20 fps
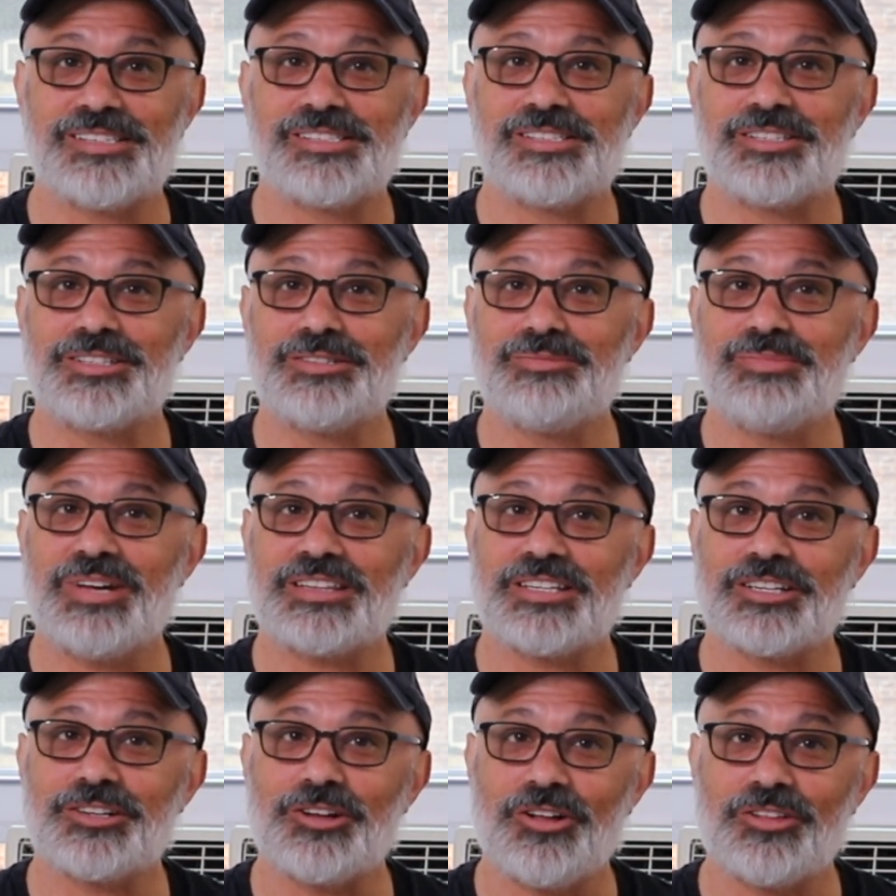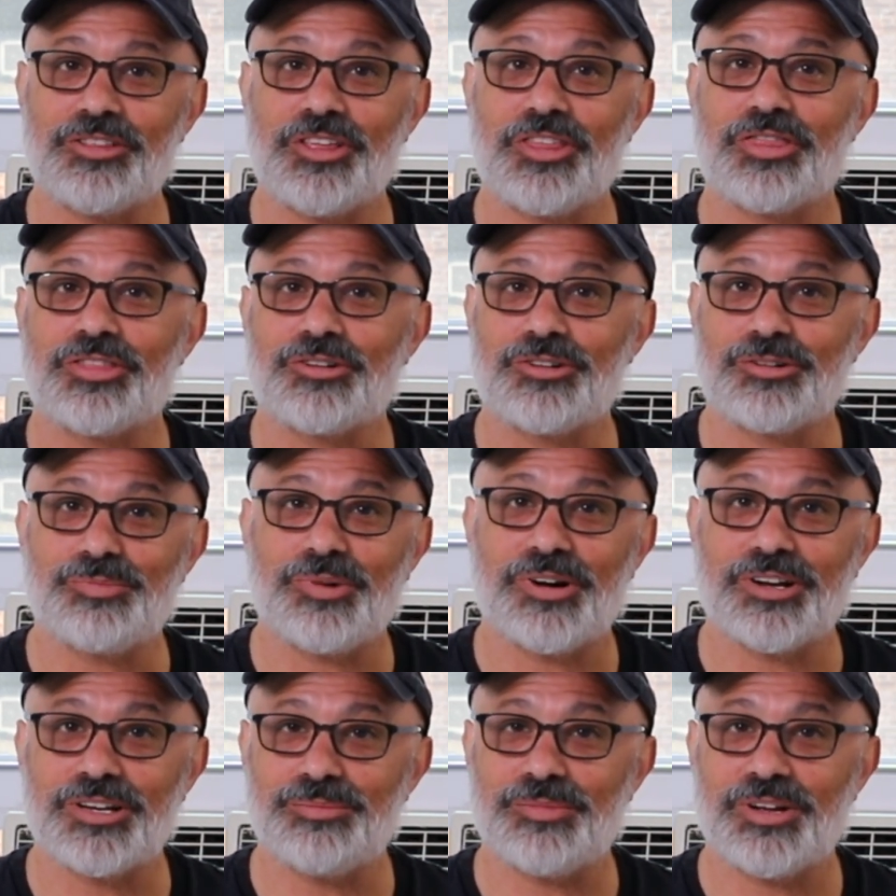is you can bet that all the
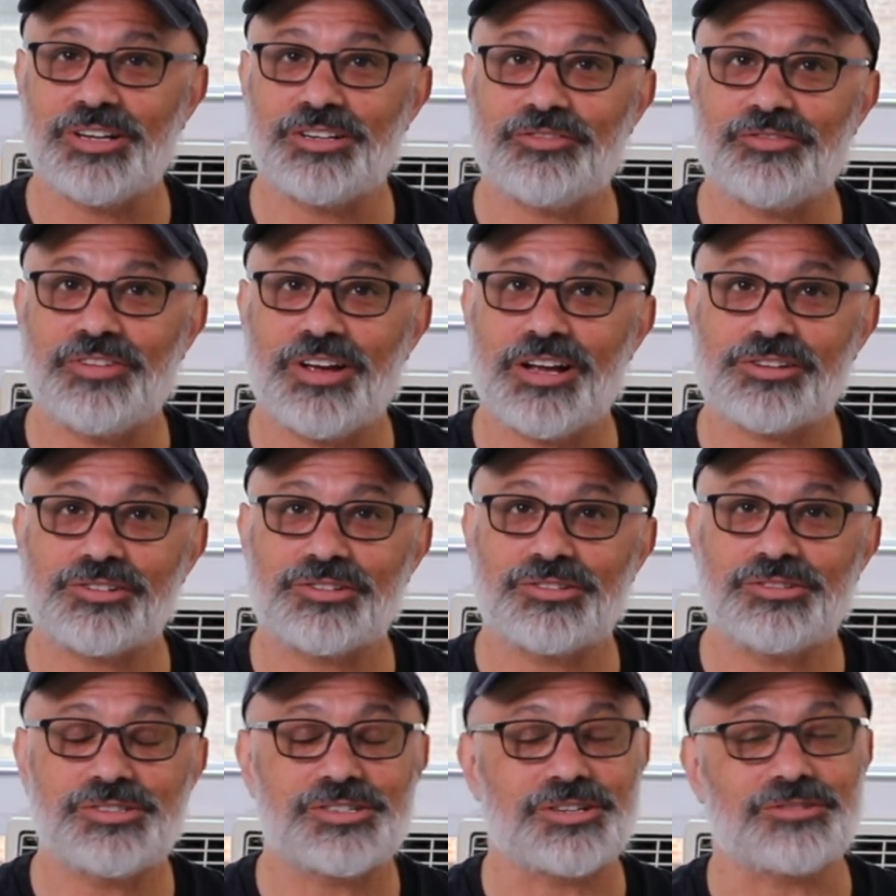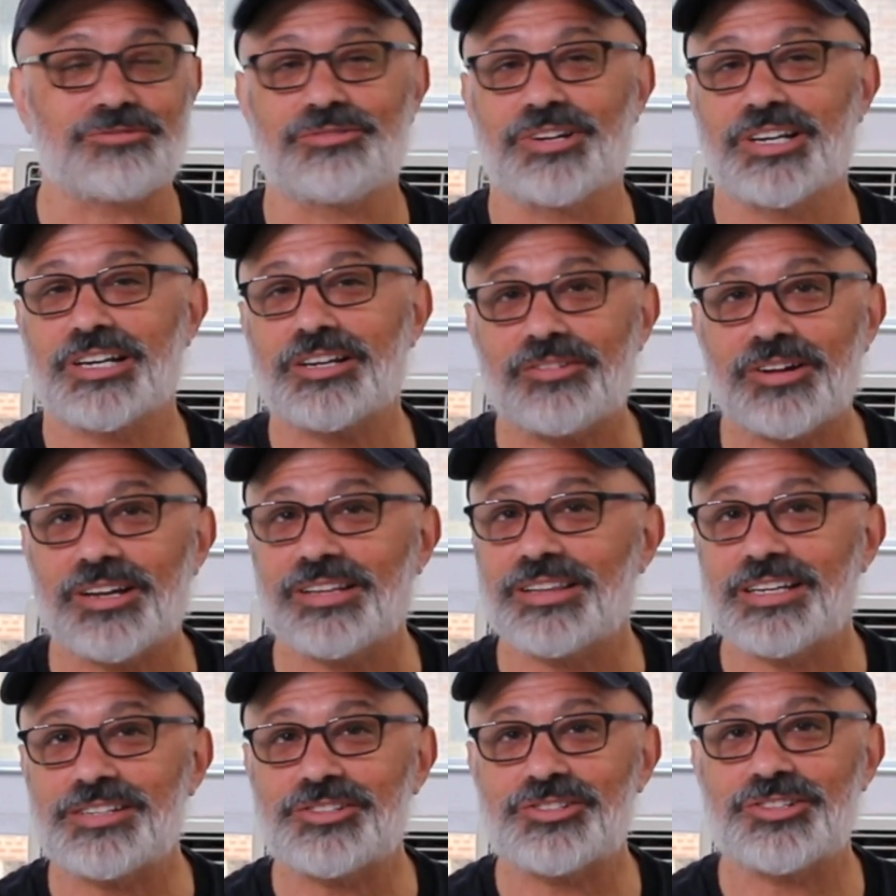third-party manufacturers are running
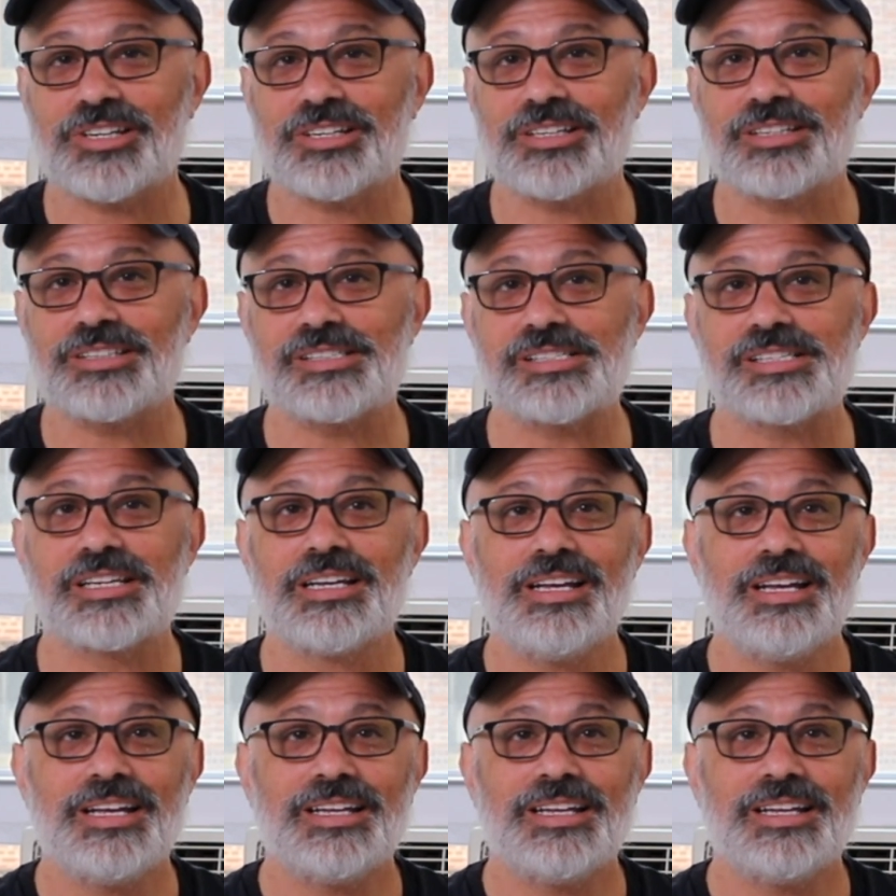around like chickens,